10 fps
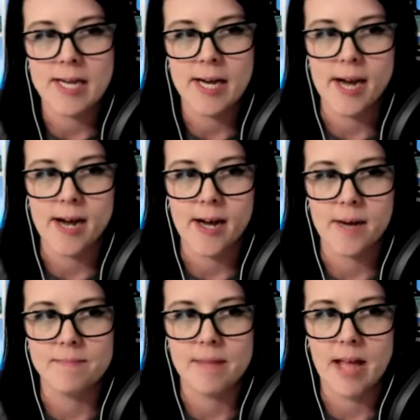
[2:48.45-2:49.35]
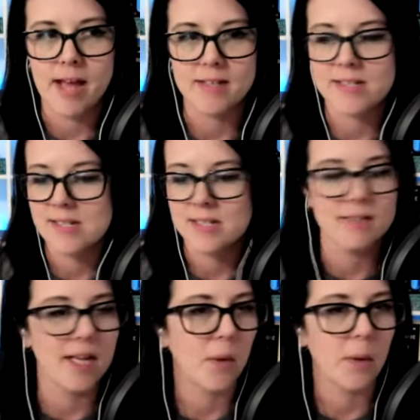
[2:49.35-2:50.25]
Um, and
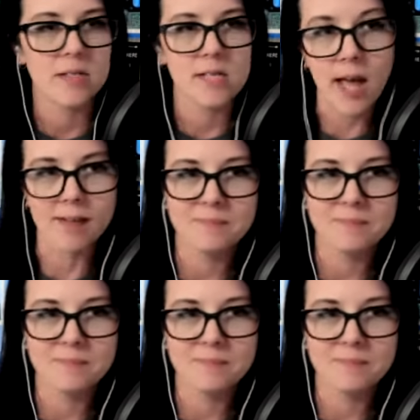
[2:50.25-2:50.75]
here we are today.